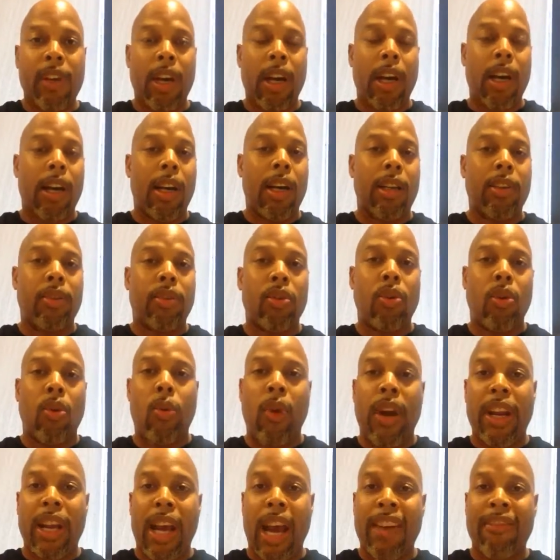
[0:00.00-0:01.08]
to a
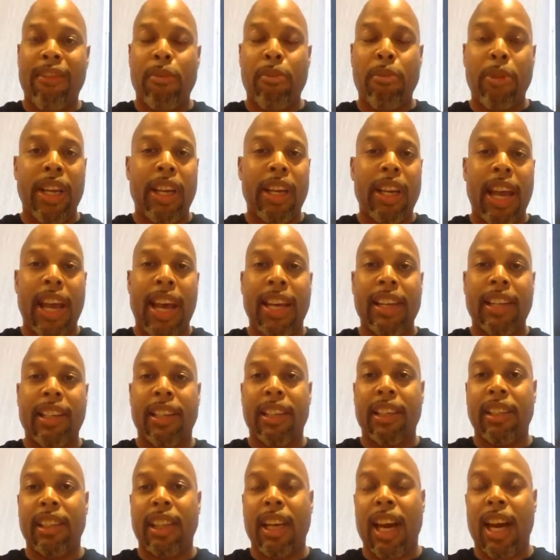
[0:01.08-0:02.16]
weight I haven't been at
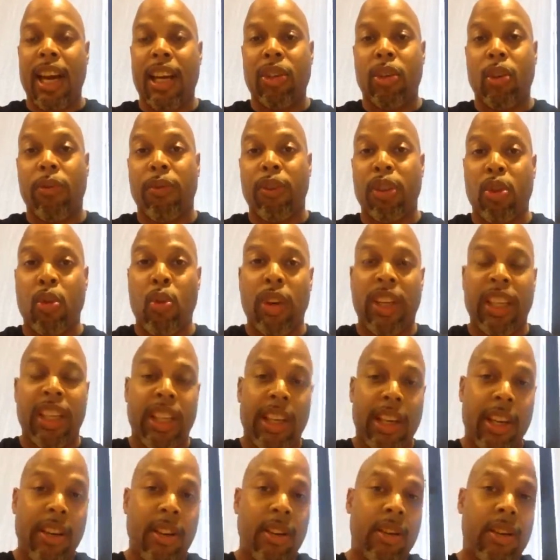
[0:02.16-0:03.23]
in, gosh, over 20
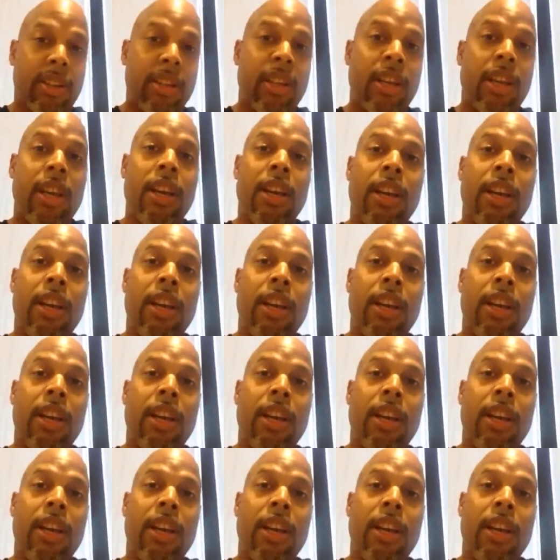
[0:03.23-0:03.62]
years.